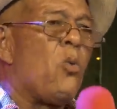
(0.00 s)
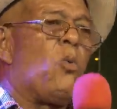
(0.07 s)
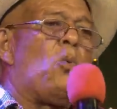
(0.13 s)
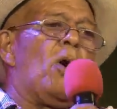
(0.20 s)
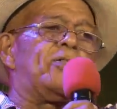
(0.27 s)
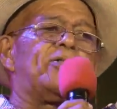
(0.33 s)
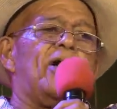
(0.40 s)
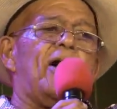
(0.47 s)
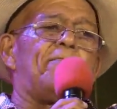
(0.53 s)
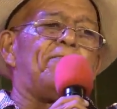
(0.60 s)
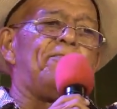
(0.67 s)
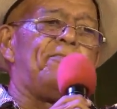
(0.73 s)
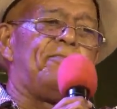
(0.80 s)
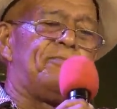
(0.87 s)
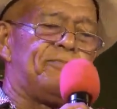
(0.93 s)
What up?
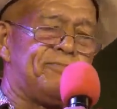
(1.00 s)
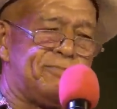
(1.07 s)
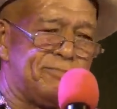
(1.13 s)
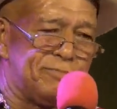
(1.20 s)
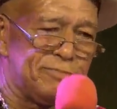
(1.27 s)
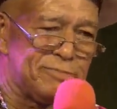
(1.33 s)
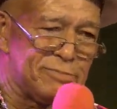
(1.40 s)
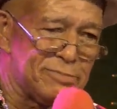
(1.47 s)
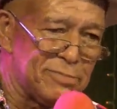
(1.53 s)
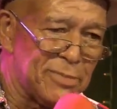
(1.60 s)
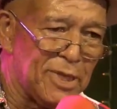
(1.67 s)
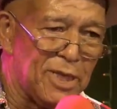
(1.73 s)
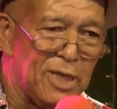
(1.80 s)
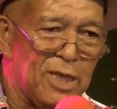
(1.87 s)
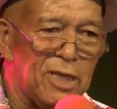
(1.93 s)

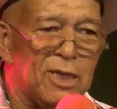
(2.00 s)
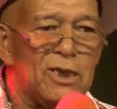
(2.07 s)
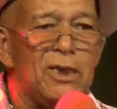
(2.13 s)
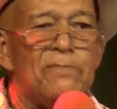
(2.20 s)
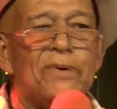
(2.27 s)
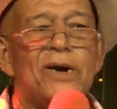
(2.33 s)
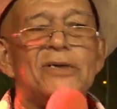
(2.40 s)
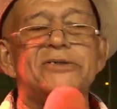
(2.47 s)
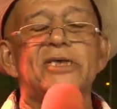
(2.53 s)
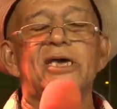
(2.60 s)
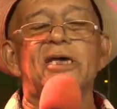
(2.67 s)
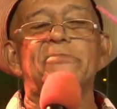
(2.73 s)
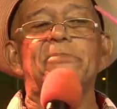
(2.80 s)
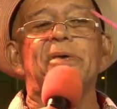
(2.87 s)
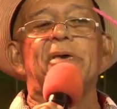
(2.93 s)
Slippers
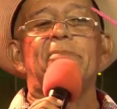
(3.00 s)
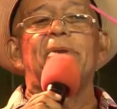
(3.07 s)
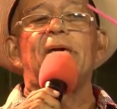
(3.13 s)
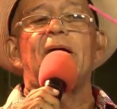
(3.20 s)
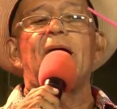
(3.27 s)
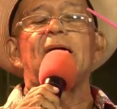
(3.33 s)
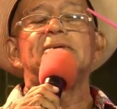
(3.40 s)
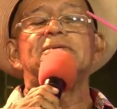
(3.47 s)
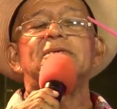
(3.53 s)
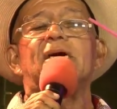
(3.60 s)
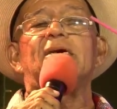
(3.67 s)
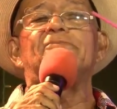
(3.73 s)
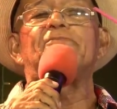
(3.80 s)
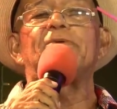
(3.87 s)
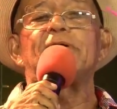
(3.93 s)
in my
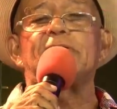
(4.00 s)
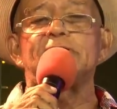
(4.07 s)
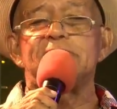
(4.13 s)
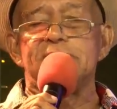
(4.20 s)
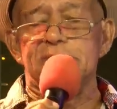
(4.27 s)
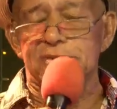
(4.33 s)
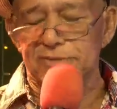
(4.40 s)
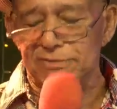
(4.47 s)
blasted piece.